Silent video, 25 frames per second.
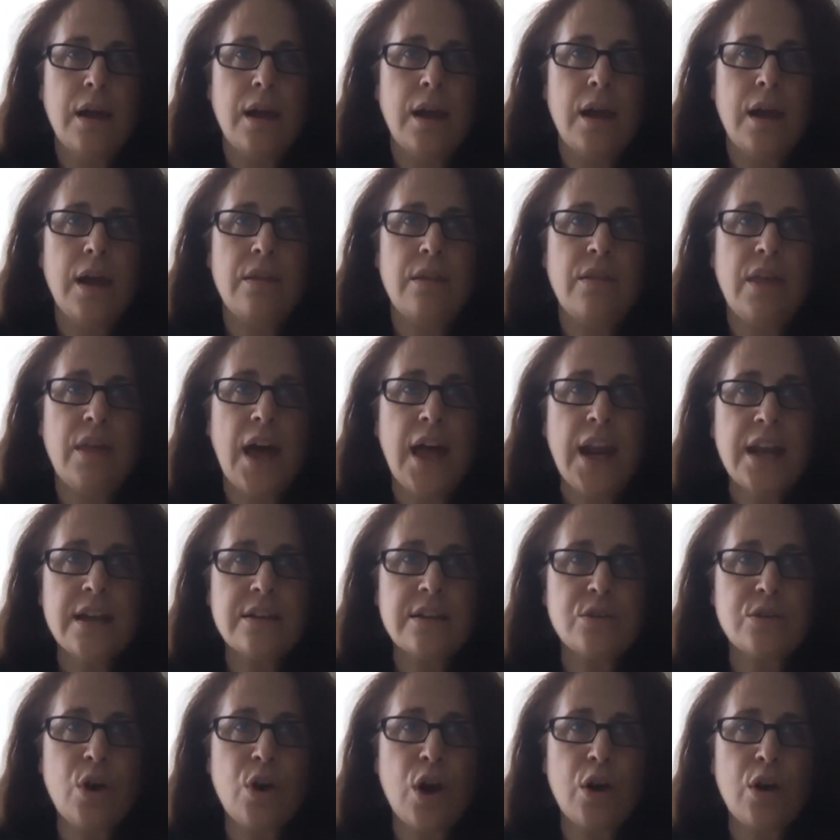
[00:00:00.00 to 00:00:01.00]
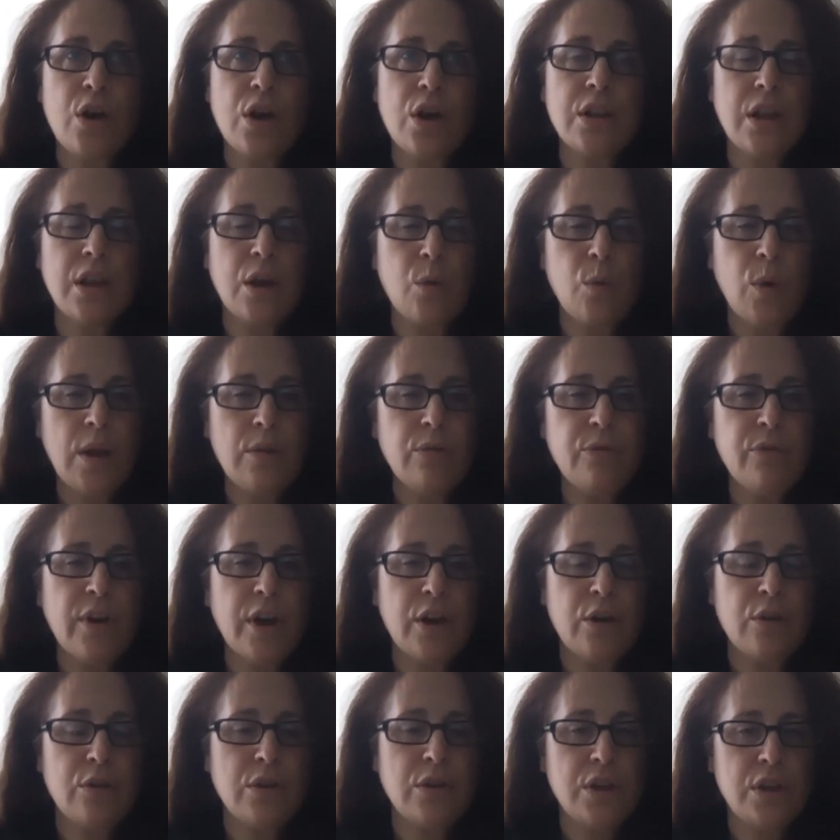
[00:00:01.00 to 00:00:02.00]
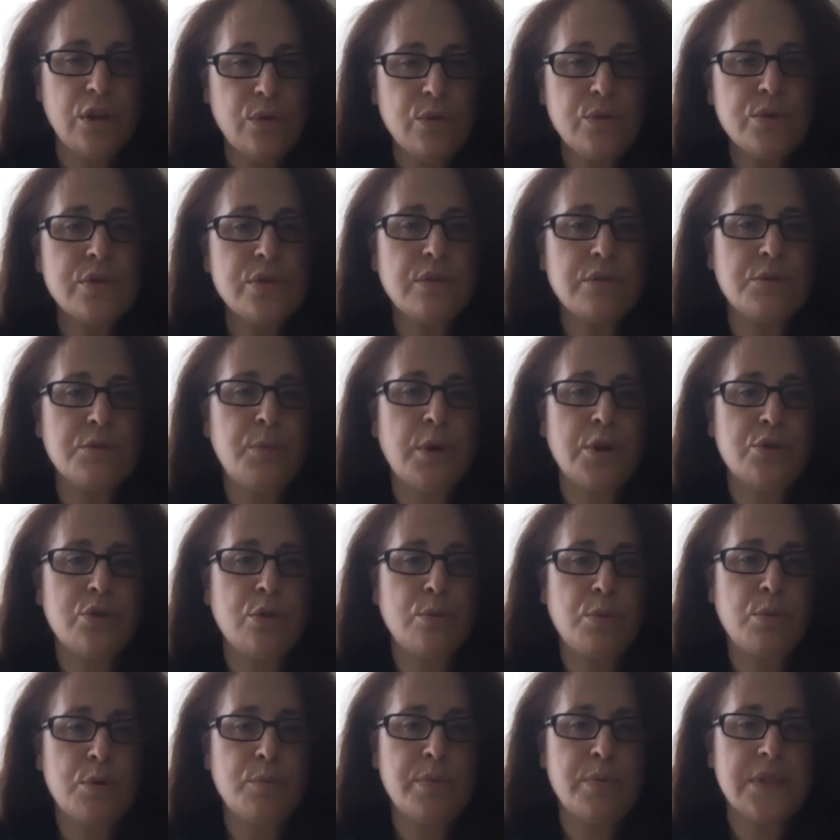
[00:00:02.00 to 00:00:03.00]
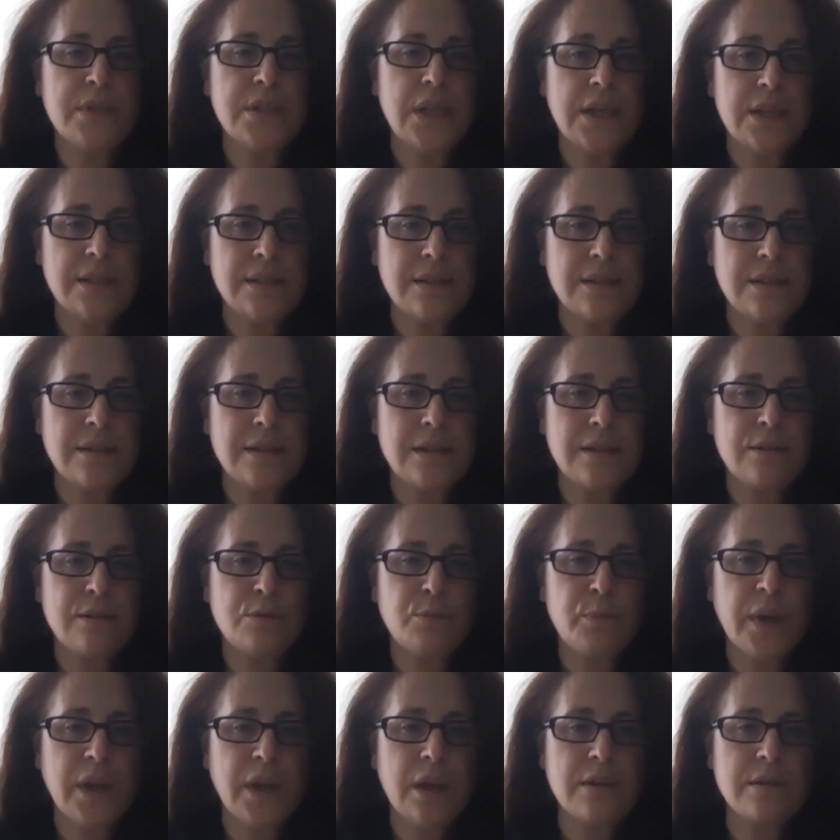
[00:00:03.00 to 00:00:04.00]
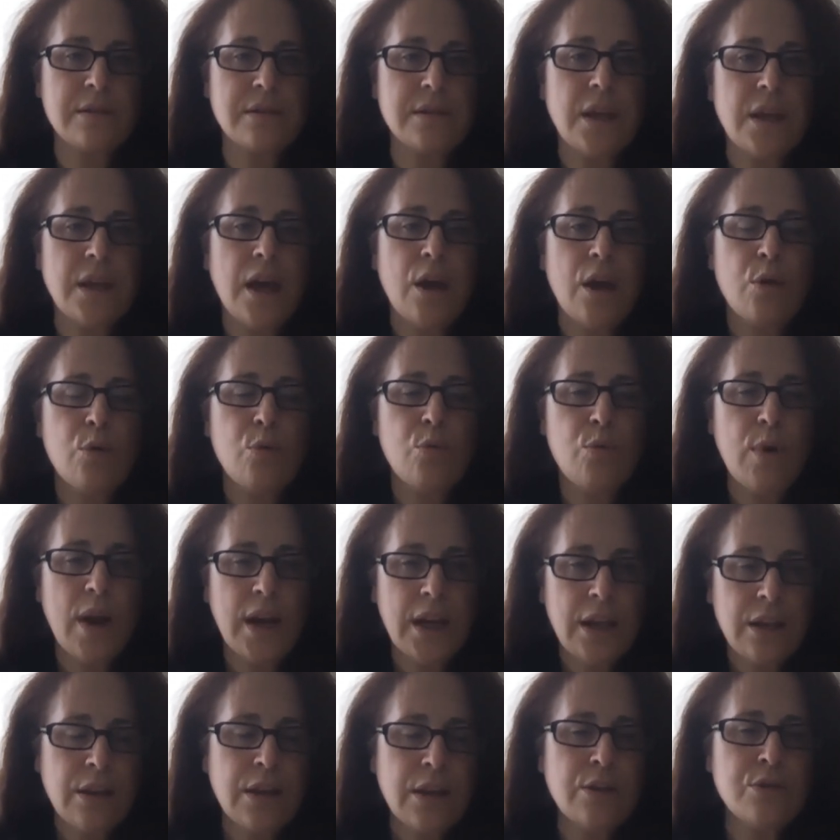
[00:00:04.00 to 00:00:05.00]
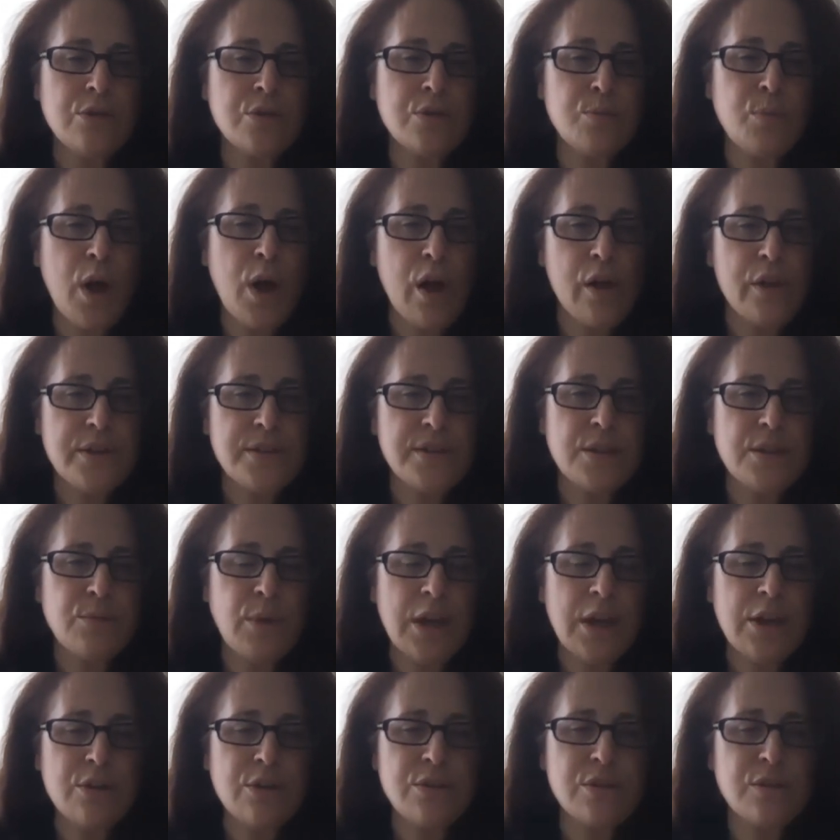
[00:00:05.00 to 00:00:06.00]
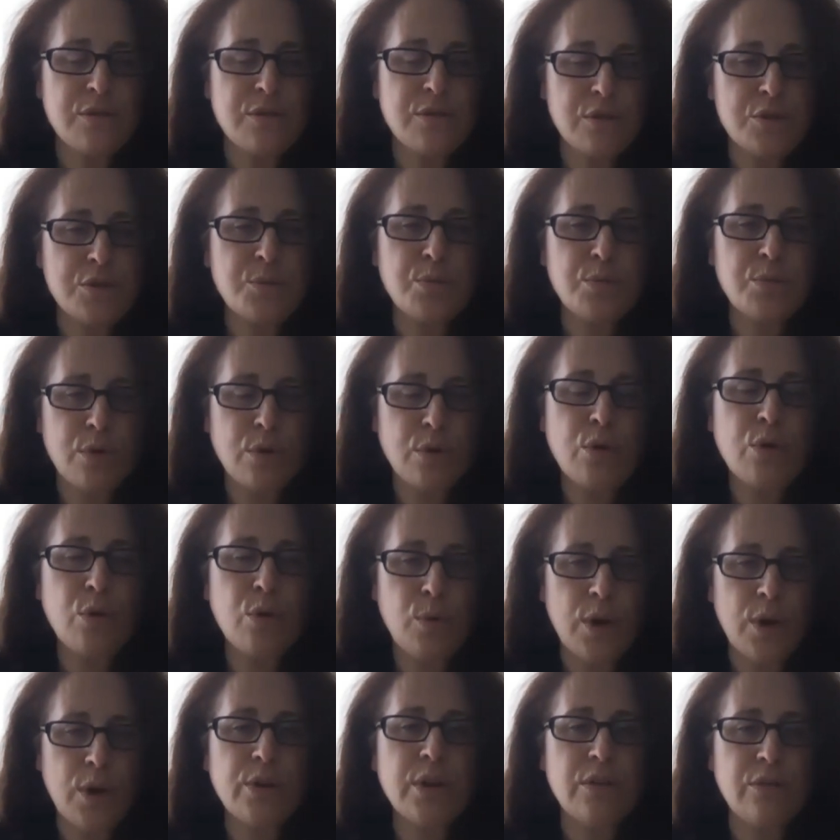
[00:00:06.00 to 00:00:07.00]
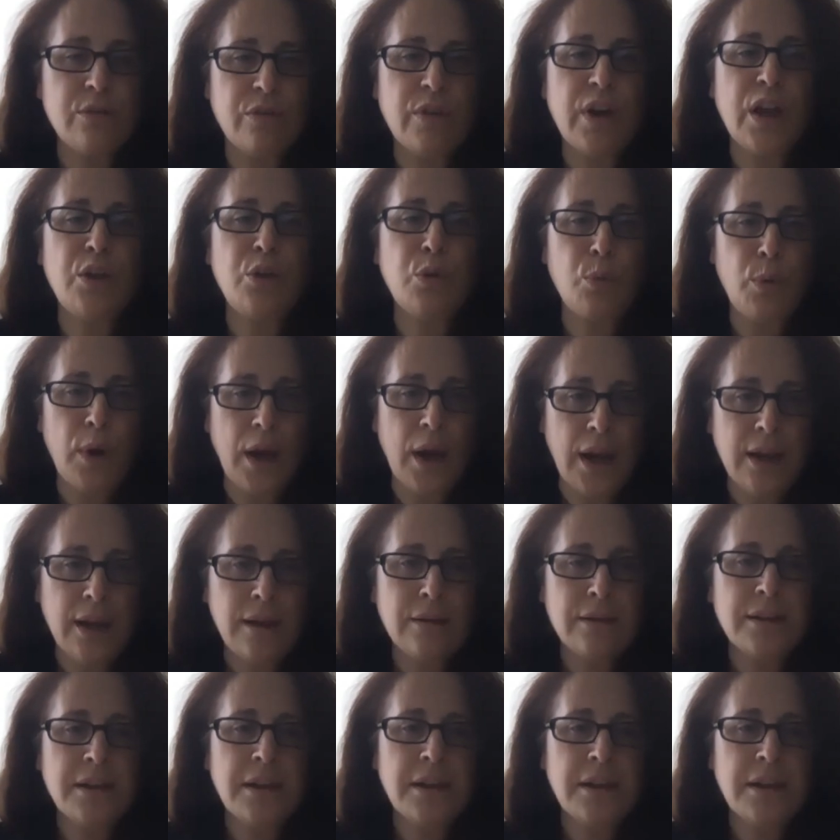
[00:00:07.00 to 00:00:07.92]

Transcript: And that has caught on like wildfire, the use of special purpose licenses, because regulators and policymakers, if there's political will, can find a way.